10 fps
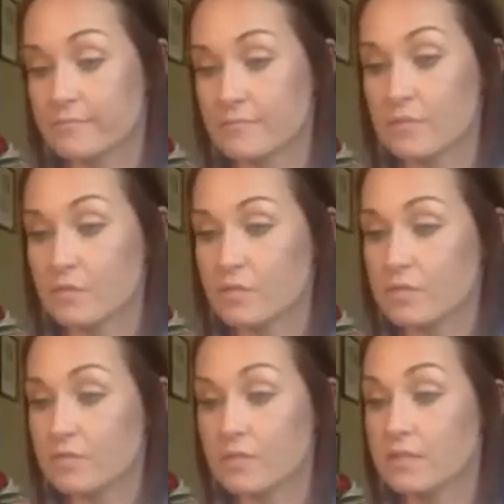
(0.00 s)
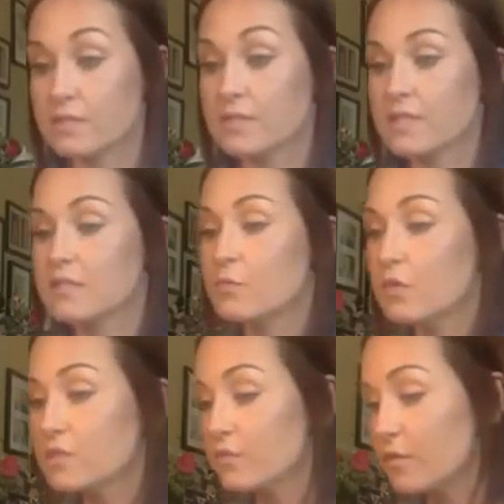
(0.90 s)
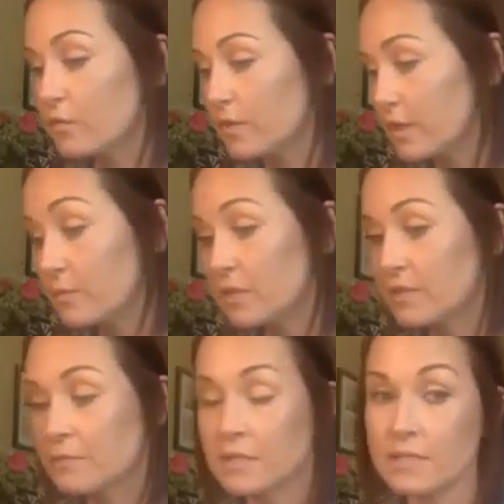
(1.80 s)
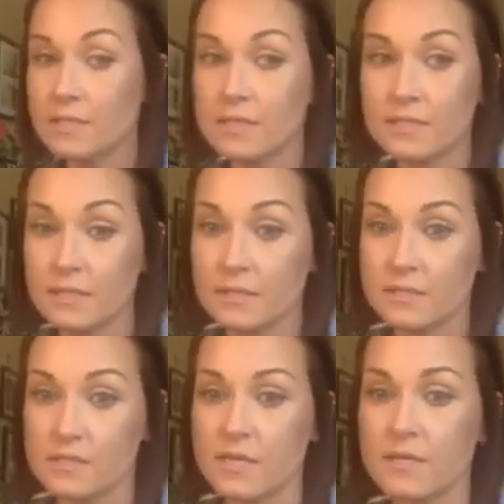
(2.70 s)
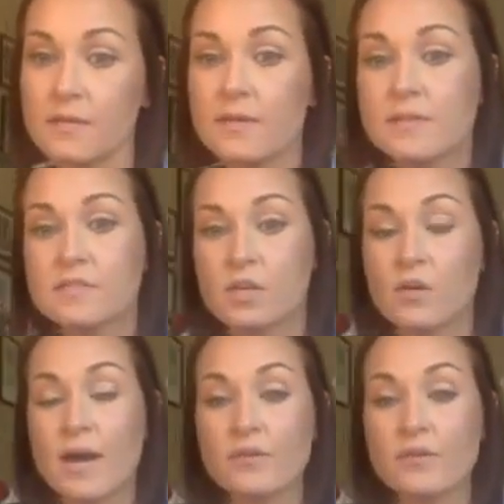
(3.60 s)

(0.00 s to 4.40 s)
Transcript: the testimonies have already been coming in like insane. So I